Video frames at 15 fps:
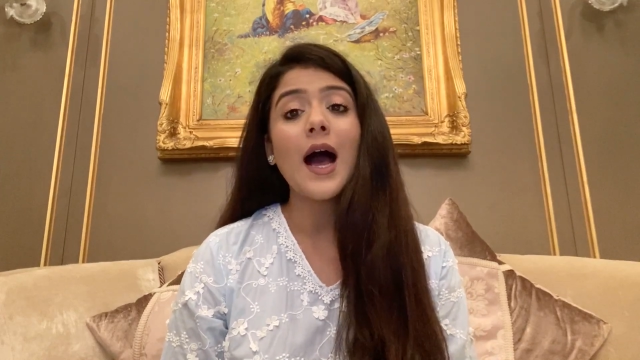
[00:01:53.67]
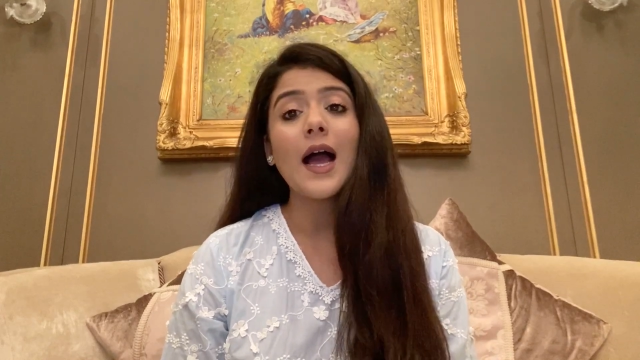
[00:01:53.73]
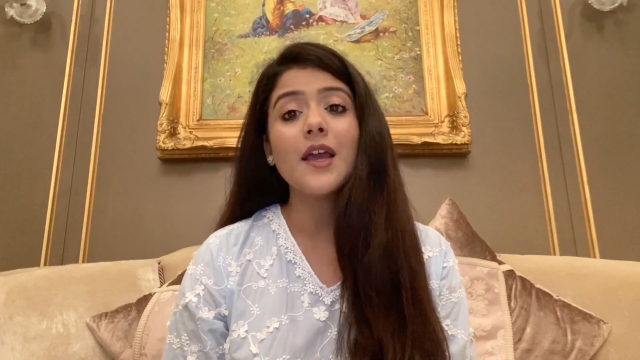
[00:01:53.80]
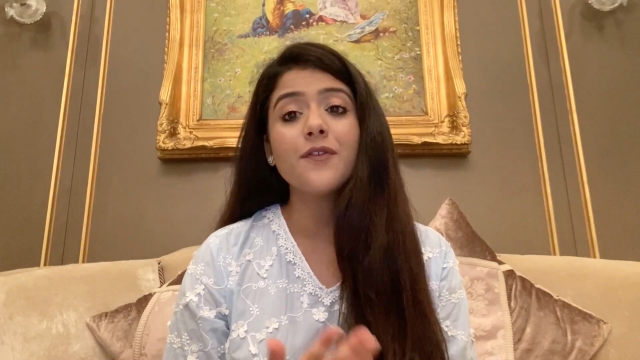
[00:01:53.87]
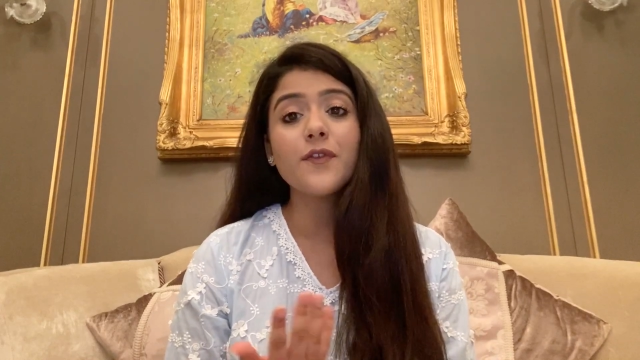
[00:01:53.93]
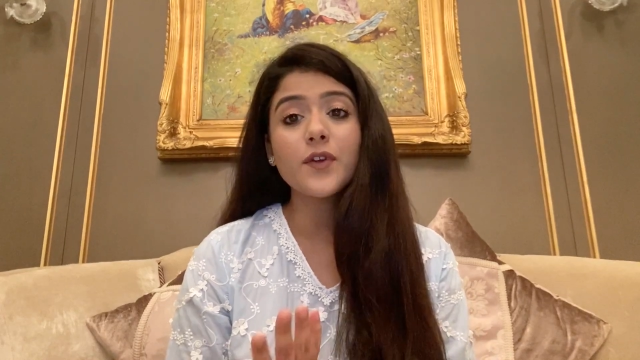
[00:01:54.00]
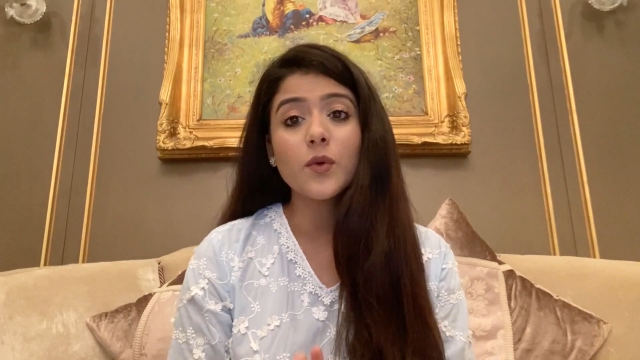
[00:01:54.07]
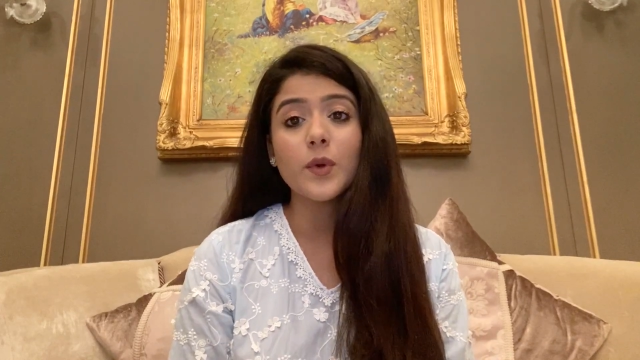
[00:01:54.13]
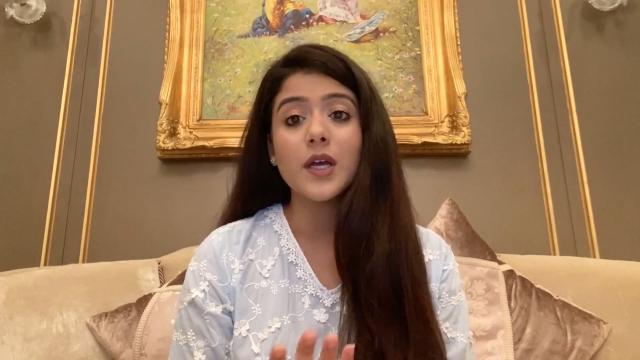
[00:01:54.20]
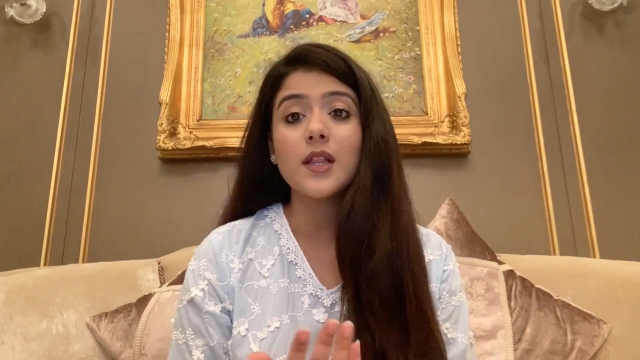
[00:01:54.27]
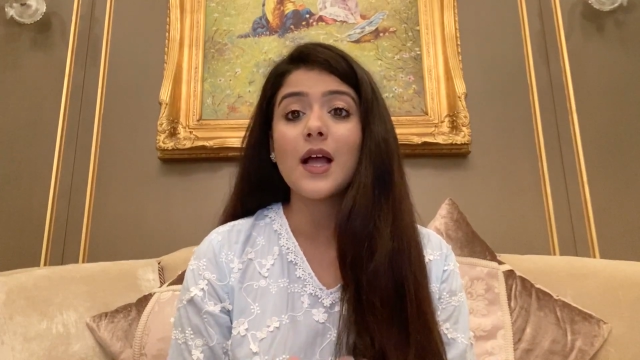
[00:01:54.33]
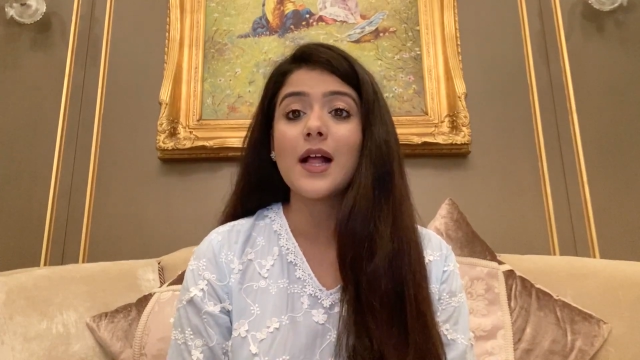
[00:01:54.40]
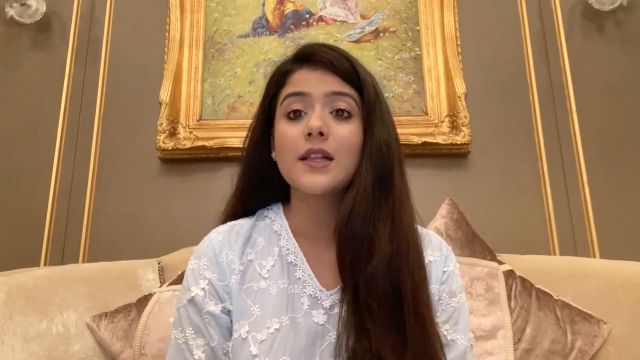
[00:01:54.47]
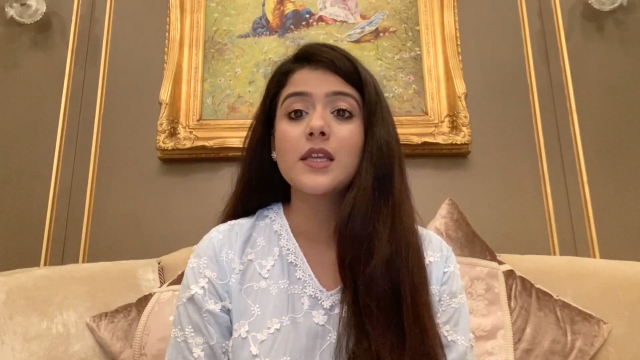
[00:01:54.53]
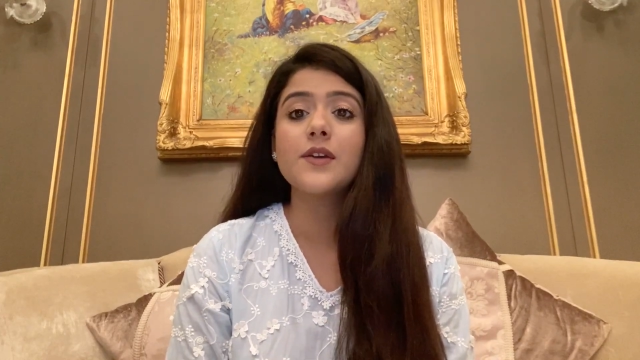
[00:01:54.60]
If you
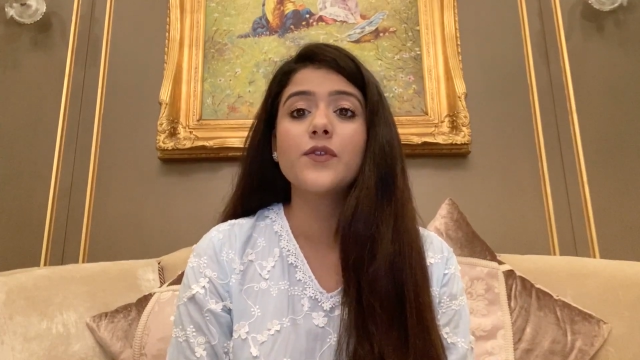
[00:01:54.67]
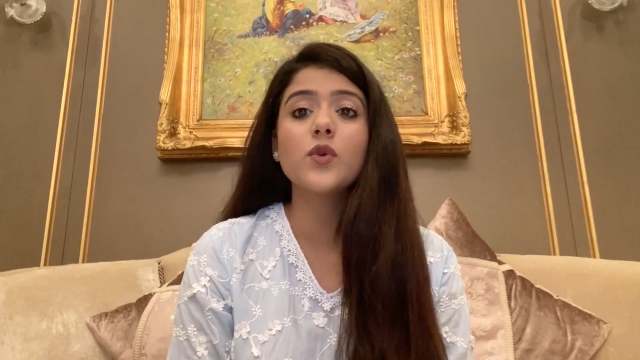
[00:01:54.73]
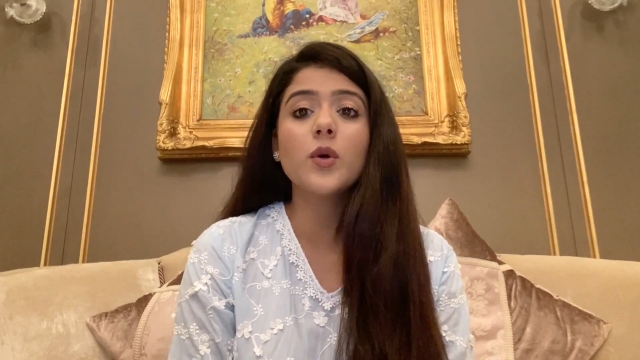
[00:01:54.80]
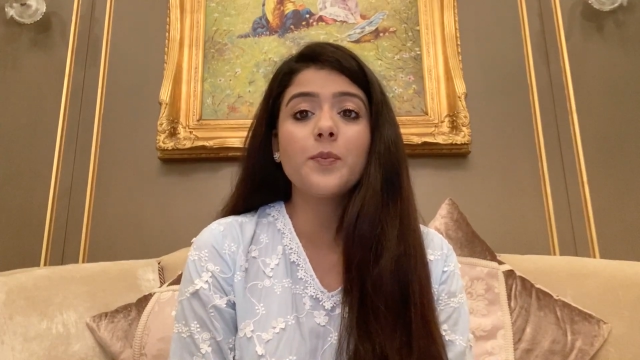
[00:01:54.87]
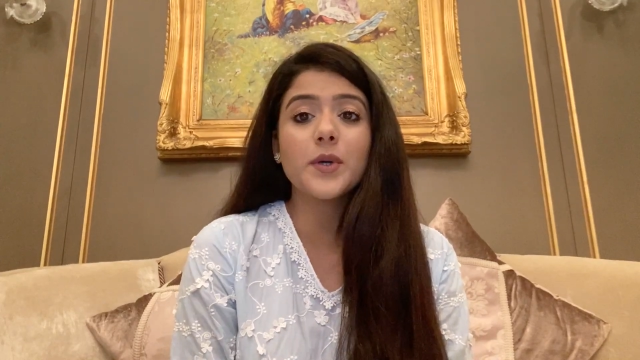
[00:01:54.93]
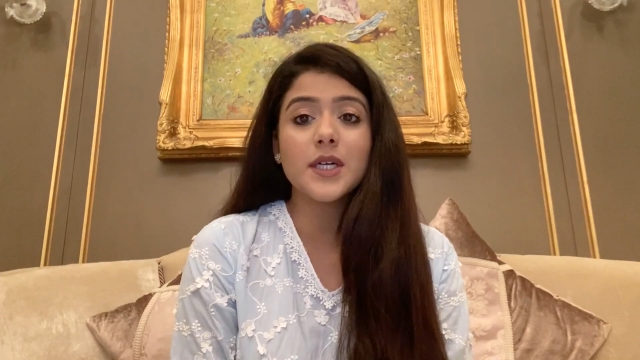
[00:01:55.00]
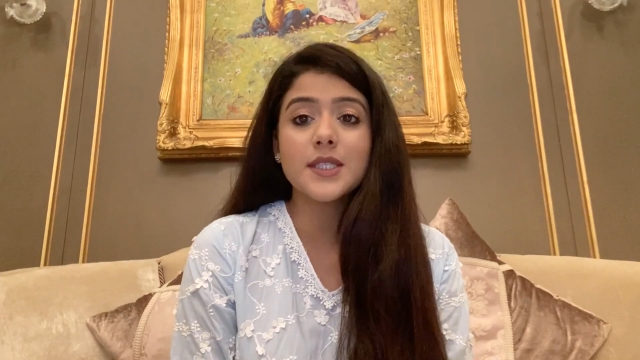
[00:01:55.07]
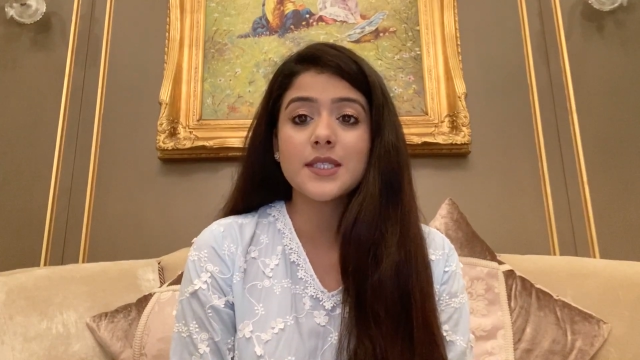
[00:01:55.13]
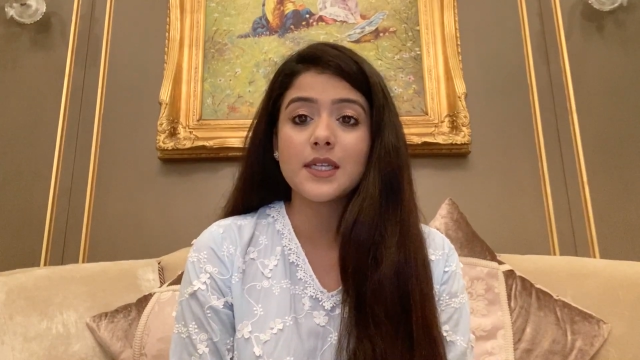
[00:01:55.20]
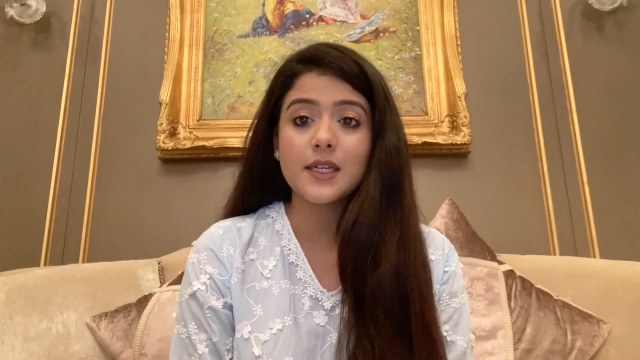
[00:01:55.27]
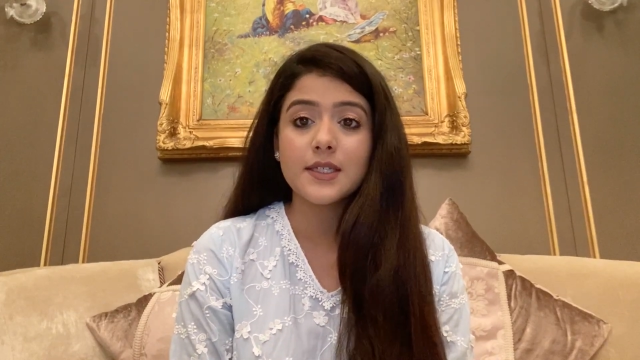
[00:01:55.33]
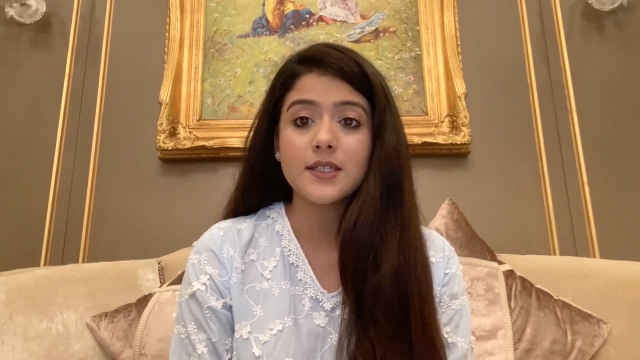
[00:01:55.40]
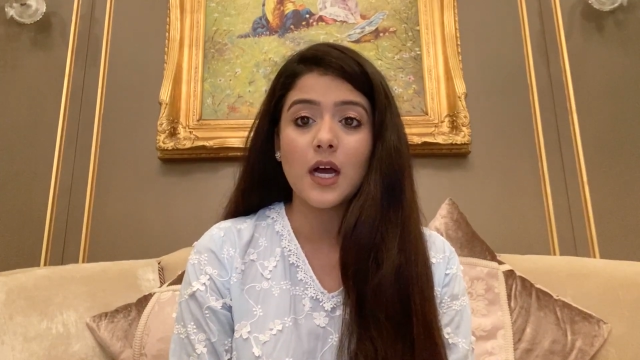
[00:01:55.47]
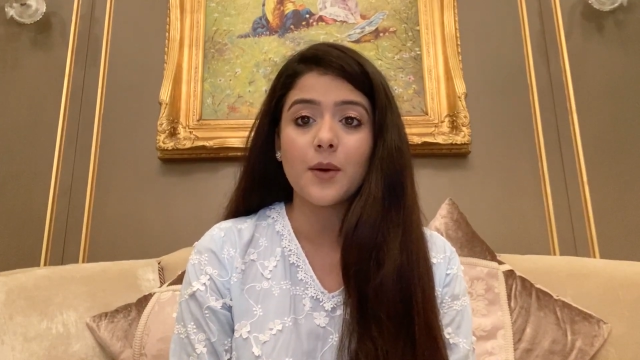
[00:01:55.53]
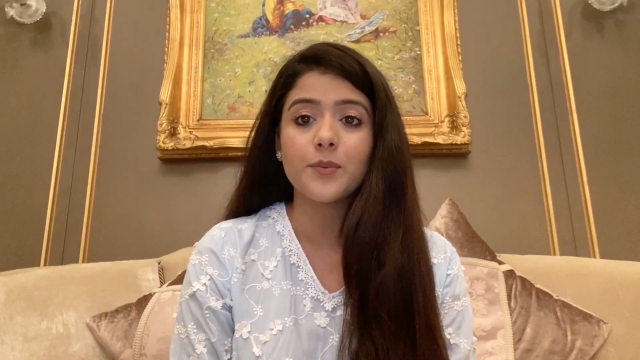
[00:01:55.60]
will, I'll give you a personal
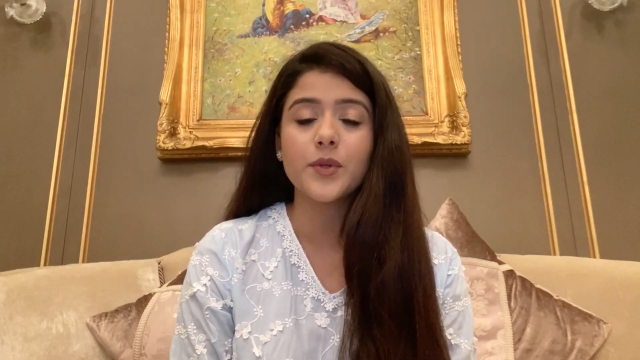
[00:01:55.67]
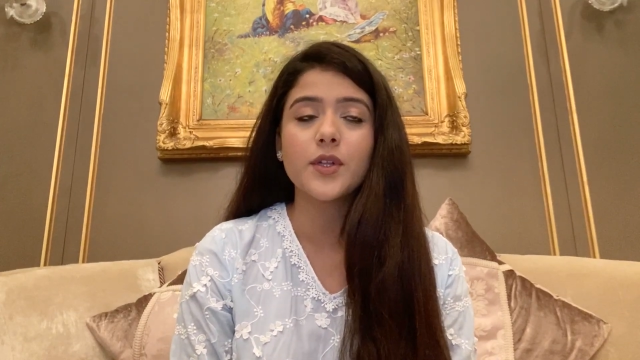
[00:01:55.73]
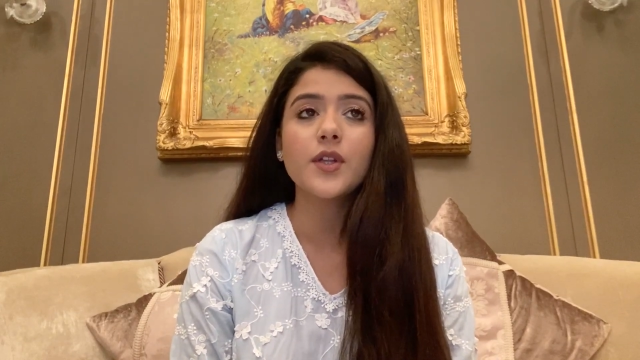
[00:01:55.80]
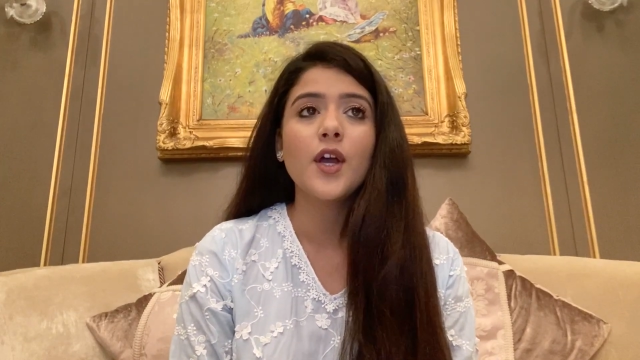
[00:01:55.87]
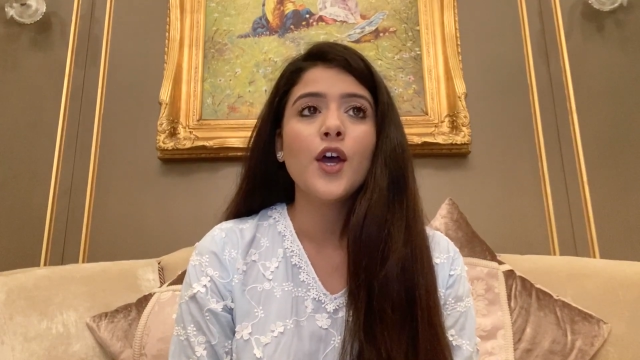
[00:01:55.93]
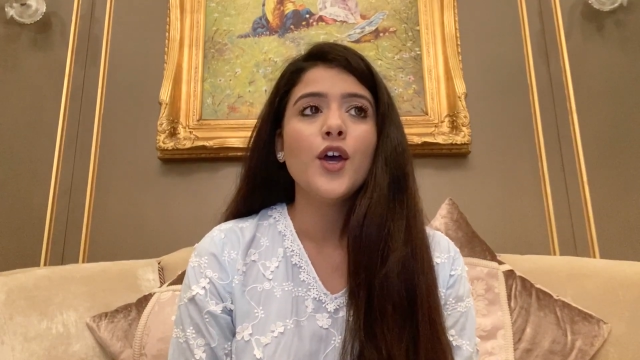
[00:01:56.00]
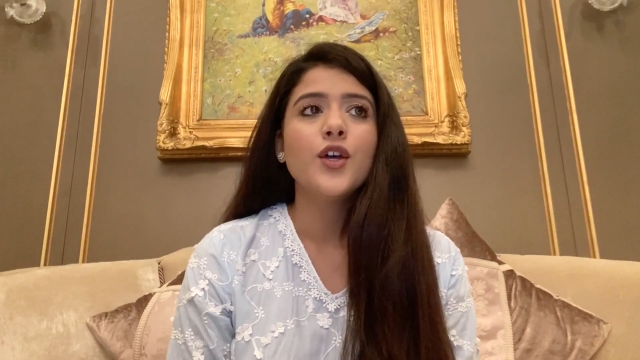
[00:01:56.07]
example.